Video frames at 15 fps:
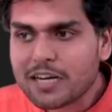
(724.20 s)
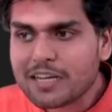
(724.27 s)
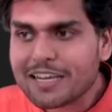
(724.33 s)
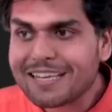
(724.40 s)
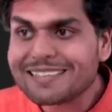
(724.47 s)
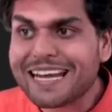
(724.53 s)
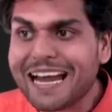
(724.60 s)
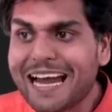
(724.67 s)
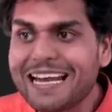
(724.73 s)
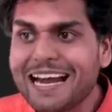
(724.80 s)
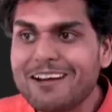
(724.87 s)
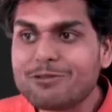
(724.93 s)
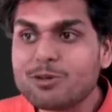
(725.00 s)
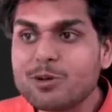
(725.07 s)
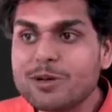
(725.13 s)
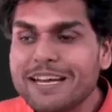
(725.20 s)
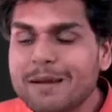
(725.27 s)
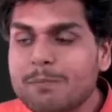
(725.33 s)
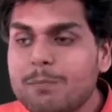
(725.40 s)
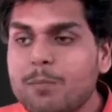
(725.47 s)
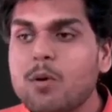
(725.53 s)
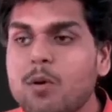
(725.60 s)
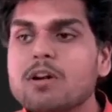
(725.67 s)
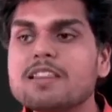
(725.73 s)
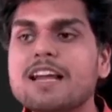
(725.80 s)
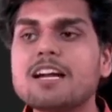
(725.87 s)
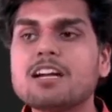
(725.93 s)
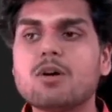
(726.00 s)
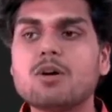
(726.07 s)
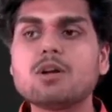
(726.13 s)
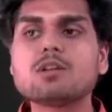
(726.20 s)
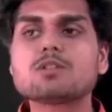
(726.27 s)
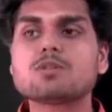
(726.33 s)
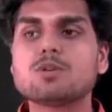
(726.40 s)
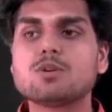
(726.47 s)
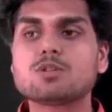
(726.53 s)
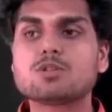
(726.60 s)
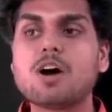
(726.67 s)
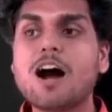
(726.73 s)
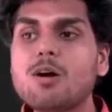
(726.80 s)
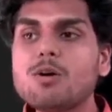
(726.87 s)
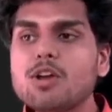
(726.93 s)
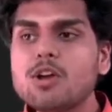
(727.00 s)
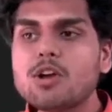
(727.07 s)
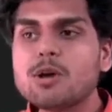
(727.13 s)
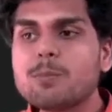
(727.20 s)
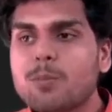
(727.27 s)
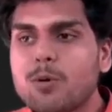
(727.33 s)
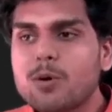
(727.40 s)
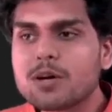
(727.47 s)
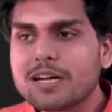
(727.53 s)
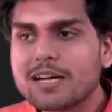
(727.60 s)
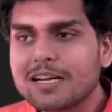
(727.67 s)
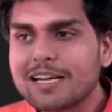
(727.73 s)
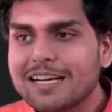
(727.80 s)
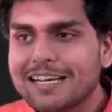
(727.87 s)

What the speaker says: this, I'll have to import that also. So how do you import it?